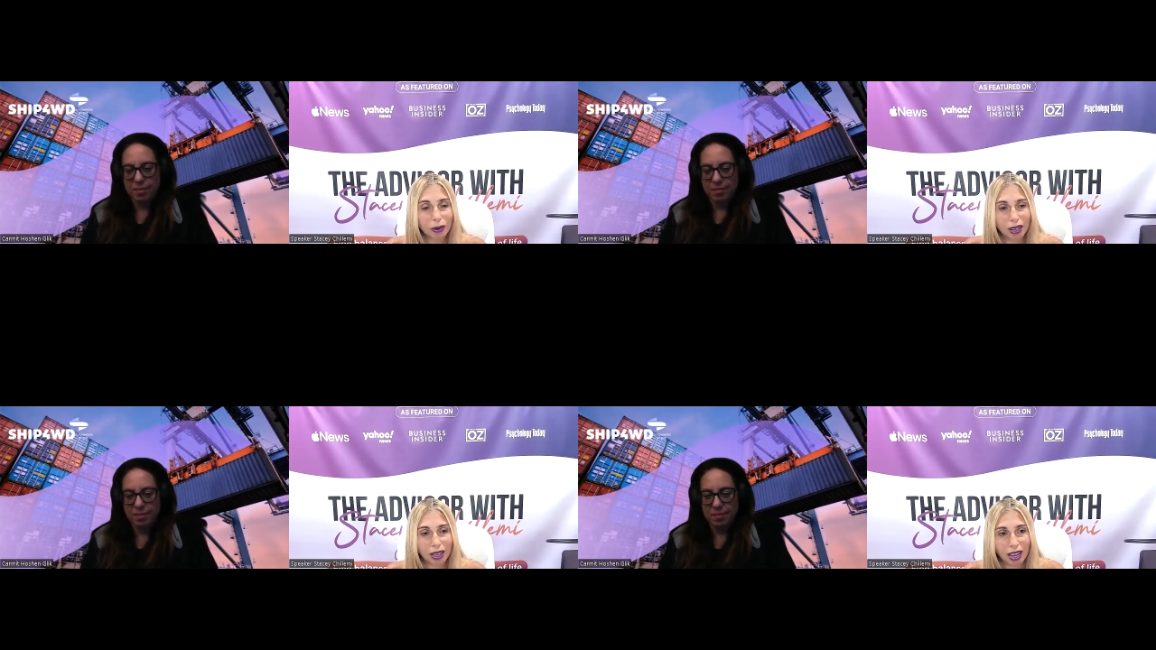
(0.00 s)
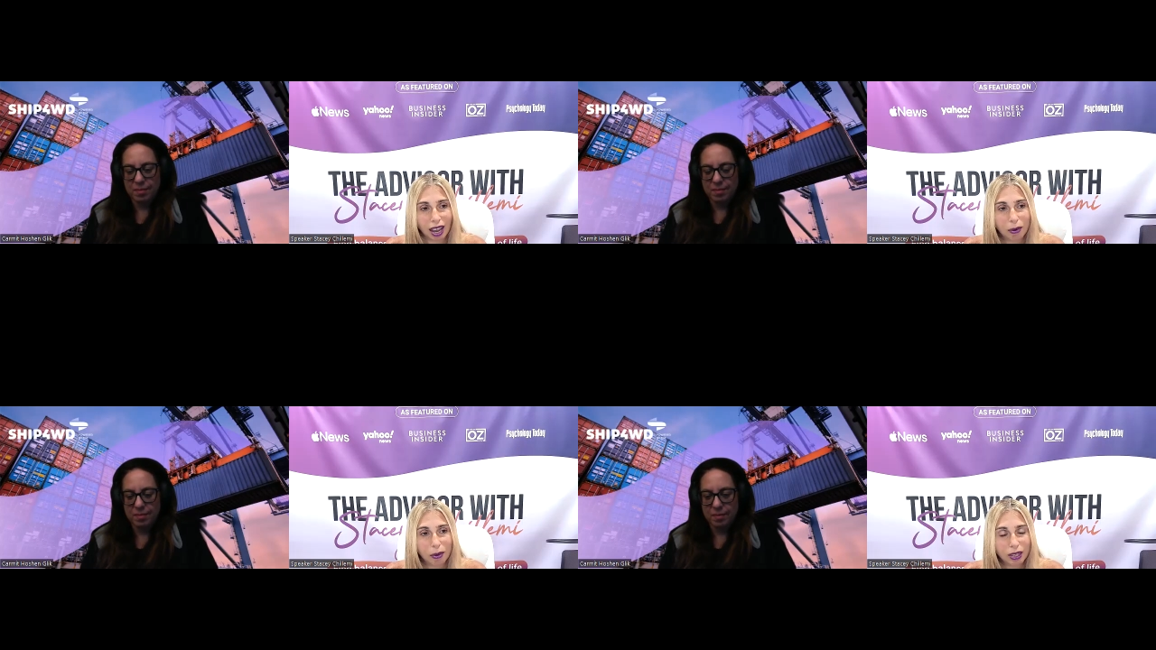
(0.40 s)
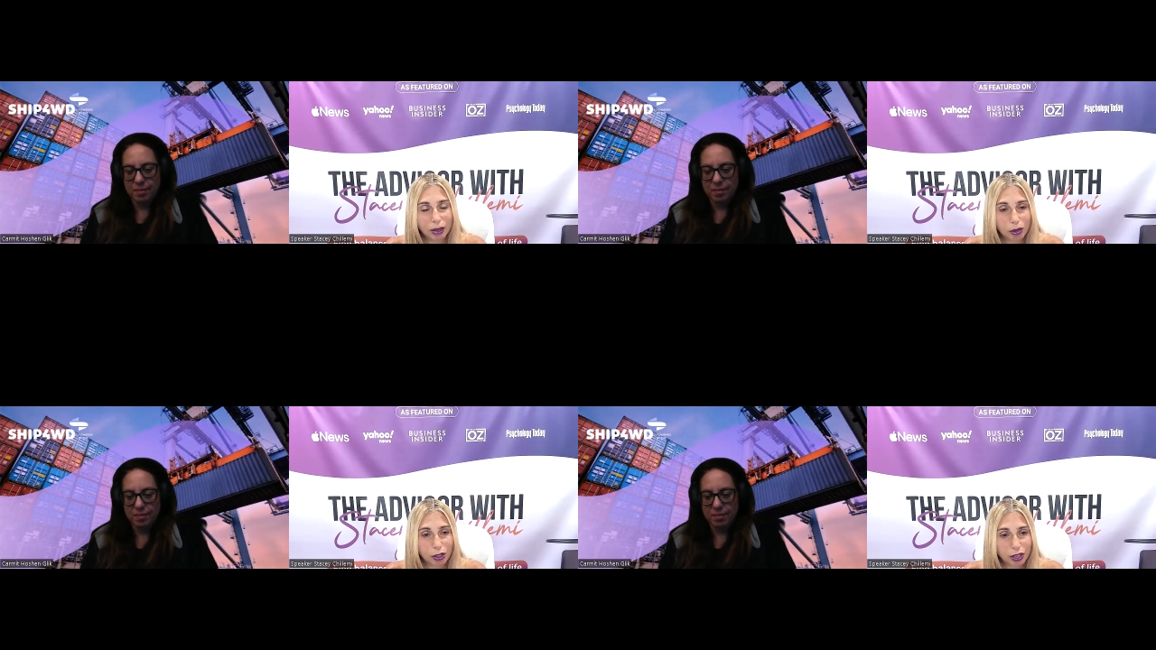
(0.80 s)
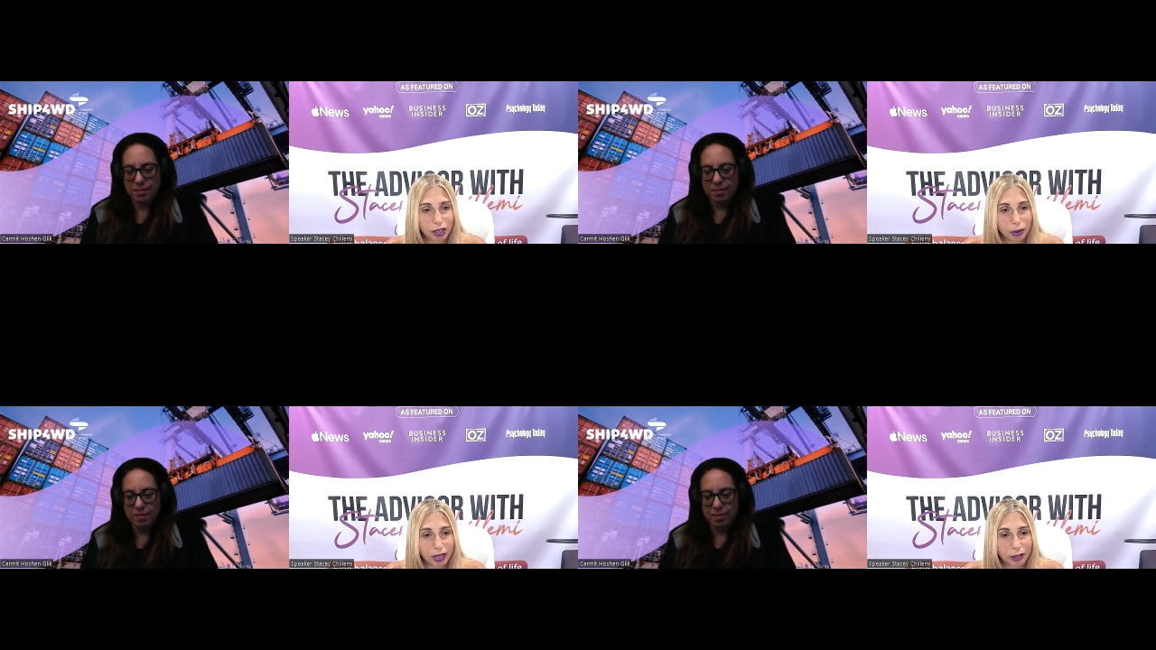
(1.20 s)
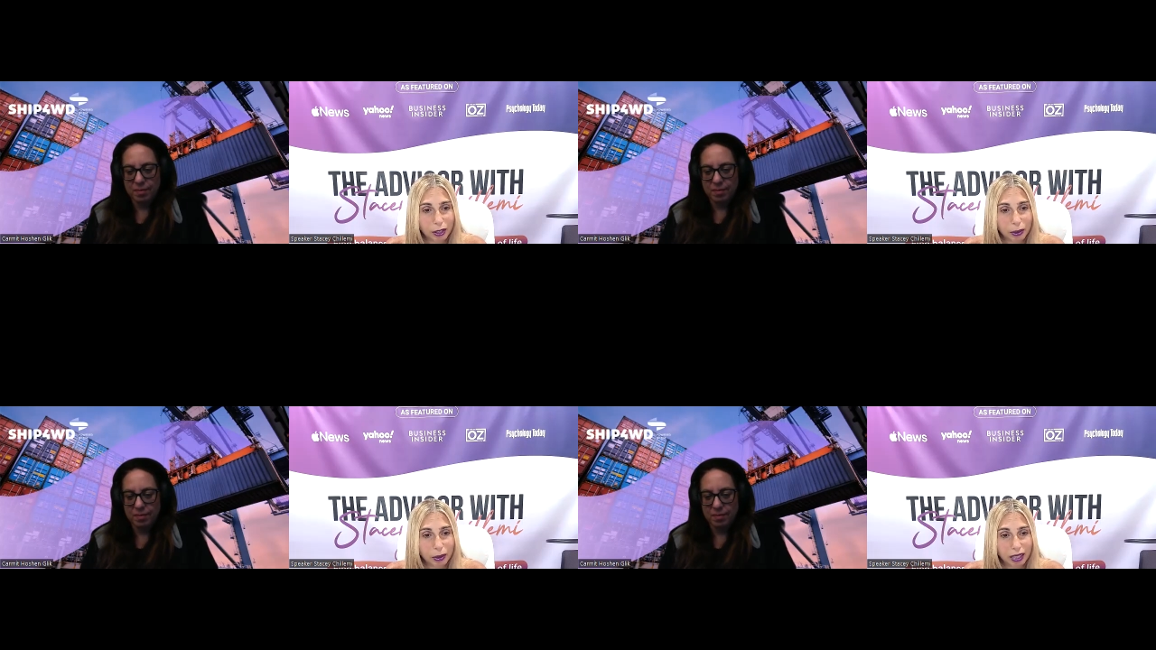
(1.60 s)
Speaker 1: So I really appreciate
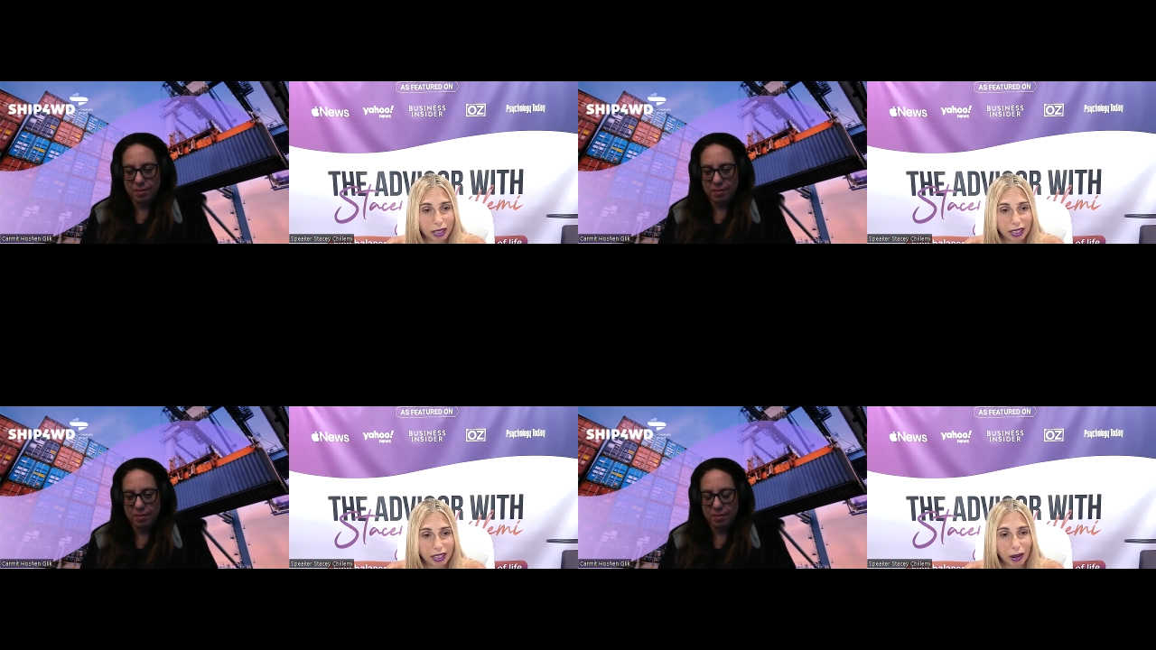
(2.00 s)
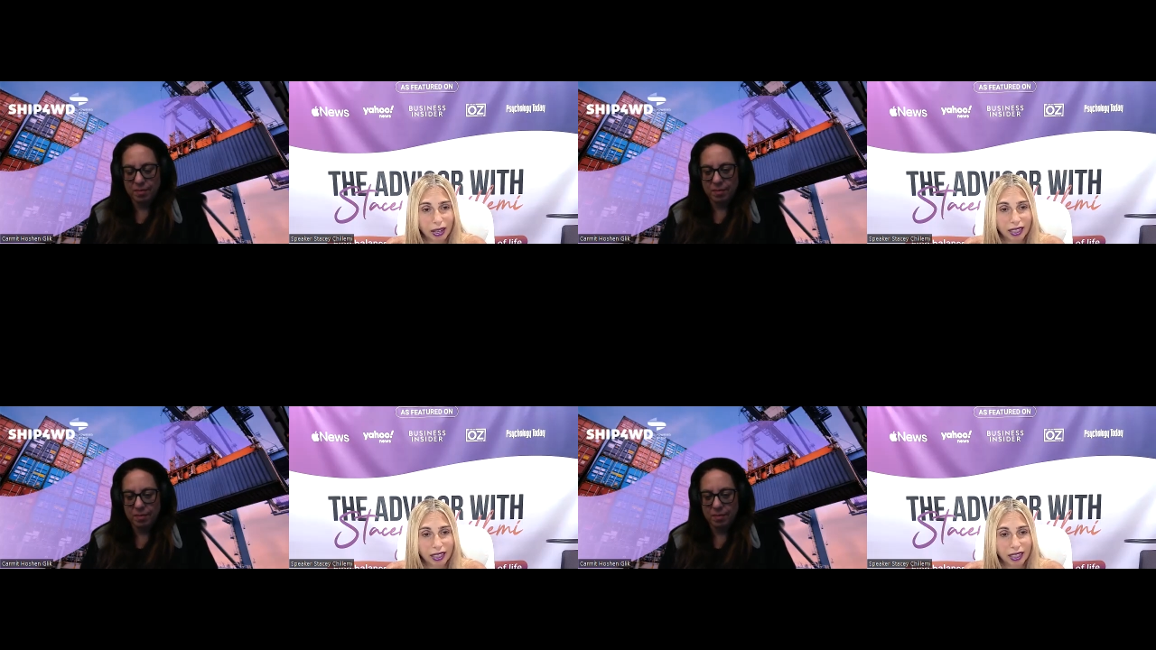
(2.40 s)
what you're doing.